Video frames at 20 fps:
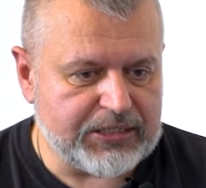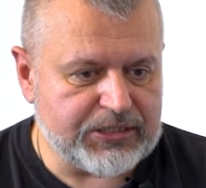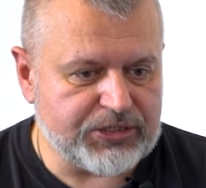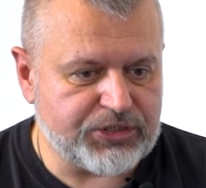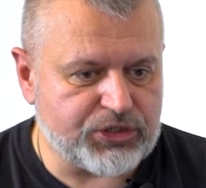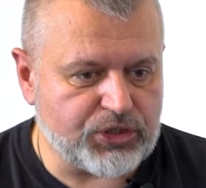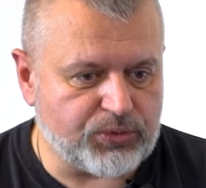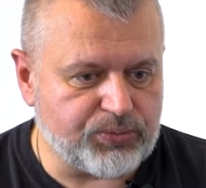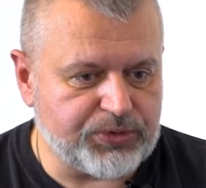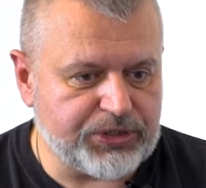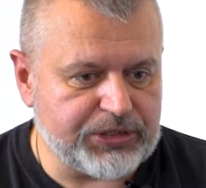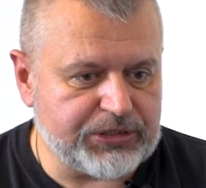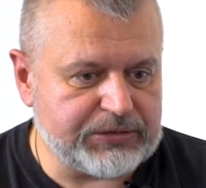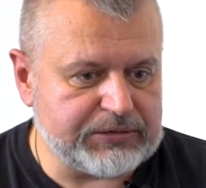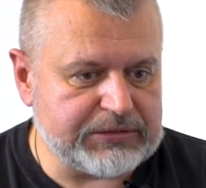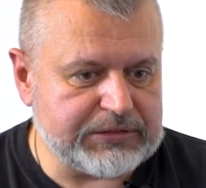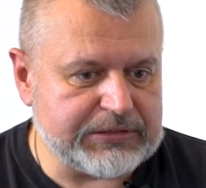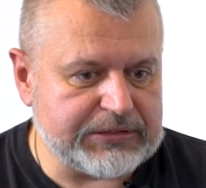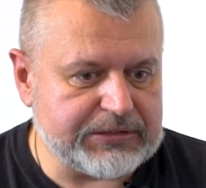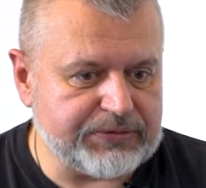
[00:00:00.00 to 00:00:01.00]
So
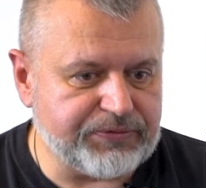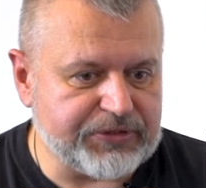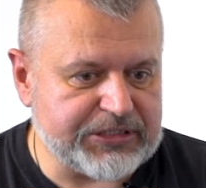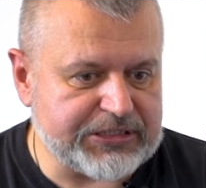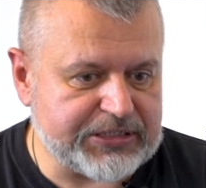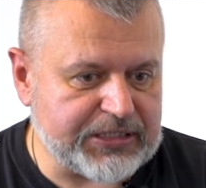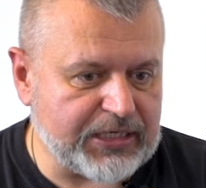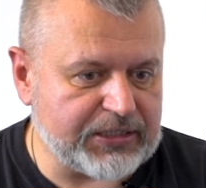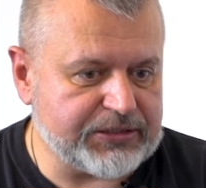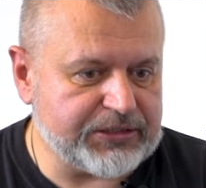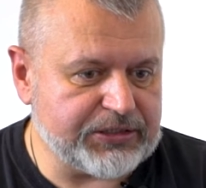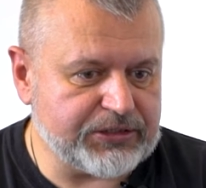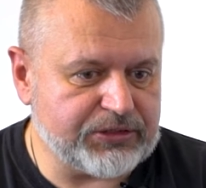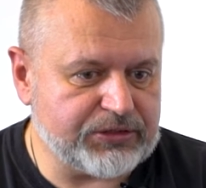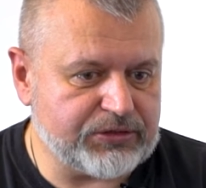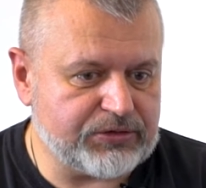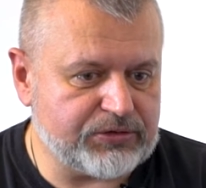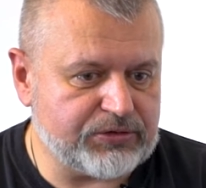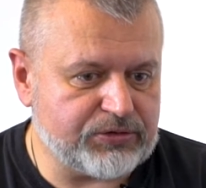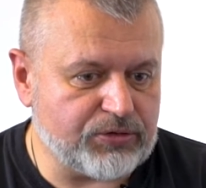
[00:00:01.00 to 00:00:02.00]
we started